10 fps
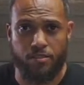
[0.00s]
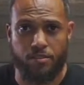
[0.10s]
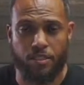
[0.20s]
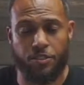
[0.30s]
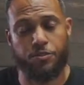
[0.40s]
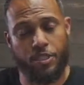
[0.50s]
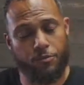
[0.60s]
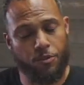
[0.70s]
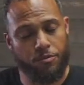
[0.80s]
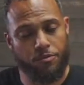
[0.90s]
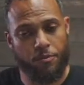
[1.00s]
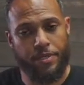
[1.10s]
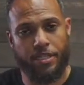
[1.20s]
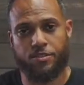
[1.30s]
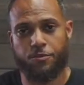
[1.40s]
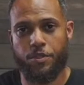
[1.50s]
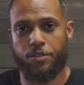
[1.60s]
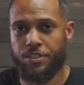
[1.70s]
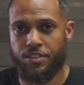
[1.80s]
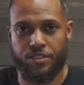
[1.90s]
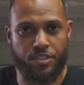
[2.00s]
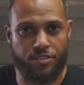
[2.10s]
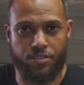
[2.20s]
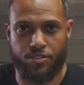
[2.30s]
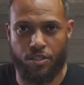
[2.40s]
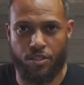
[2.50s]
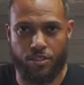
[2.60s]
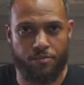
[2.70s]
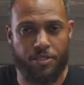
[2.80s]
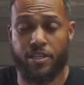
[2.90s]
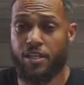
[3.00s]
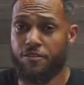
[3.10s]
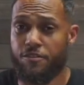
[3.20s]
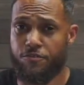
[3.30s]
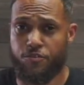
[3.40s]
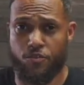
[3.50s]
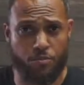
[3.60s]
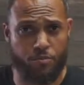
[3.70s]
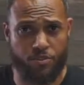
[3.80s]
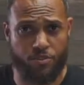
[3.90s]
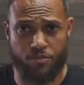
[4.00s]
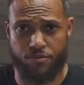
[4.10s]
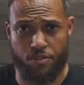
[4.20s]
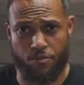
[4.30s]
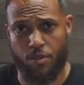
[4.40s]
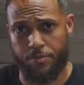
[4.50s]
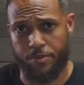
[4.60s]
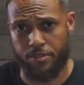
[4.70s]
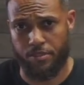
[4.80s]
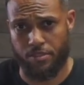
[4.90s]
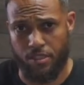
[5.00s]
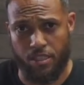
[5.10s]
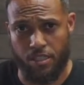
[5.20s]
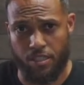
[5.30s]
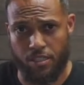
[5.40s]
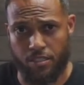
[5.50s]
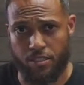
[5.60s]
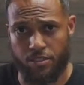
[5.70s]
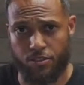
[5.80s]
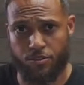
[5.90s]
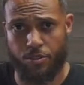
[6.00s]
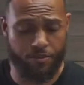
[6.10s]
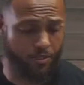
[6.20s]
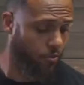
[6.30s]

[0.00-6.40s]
Now you say, well, Pastor, where do we see Jesus talking about any forms of weapons in the scripture? Well, I'm